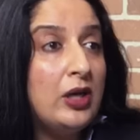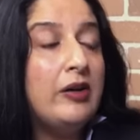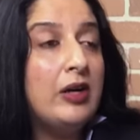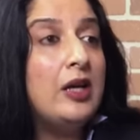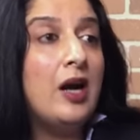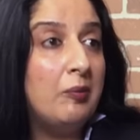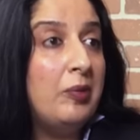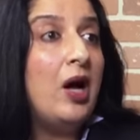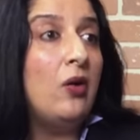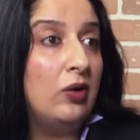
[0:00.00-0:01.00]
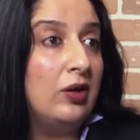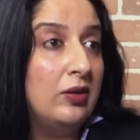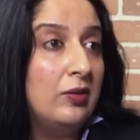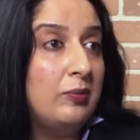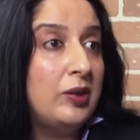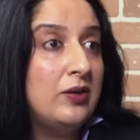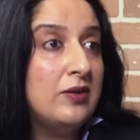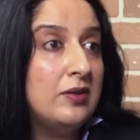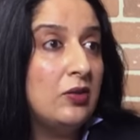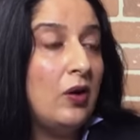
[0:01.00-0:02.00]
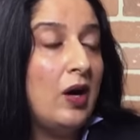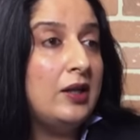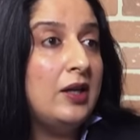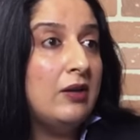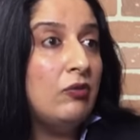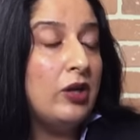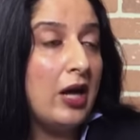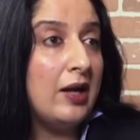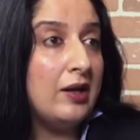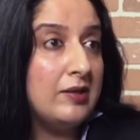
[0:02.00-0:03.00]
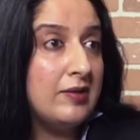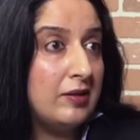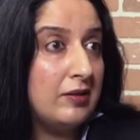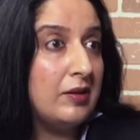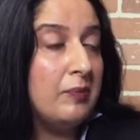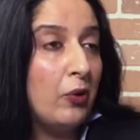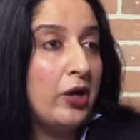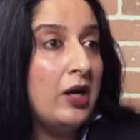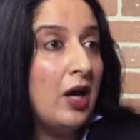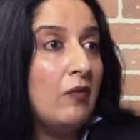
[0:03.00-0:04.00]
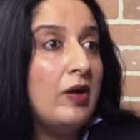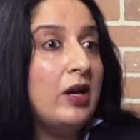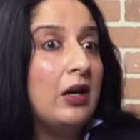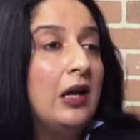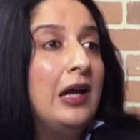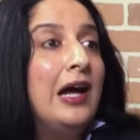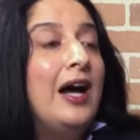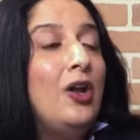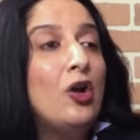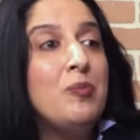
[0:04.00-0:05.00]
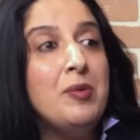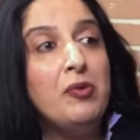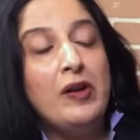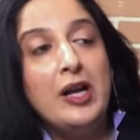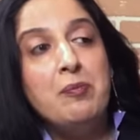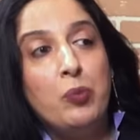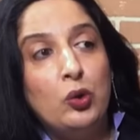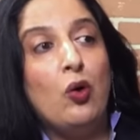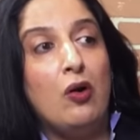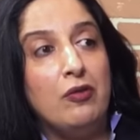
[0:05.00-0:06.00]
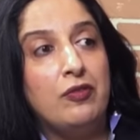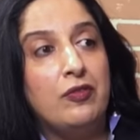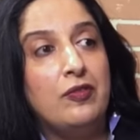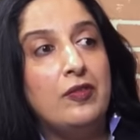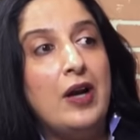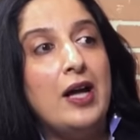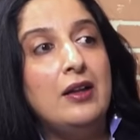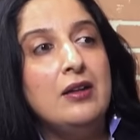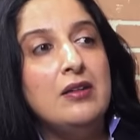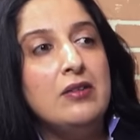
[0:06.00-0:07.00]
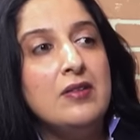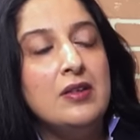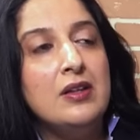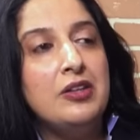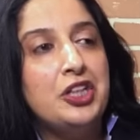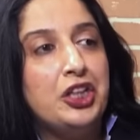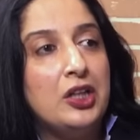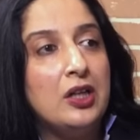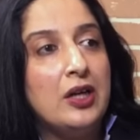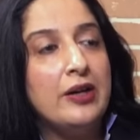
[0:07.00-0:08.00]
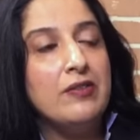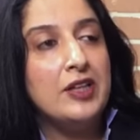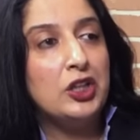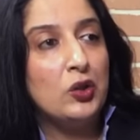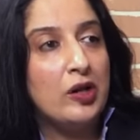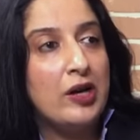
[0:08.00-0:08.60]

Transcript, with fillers: really really calm down hmm. because you know I think it would at, it's at the point now where a lot of people will get put off at the just the sheer kind of sexual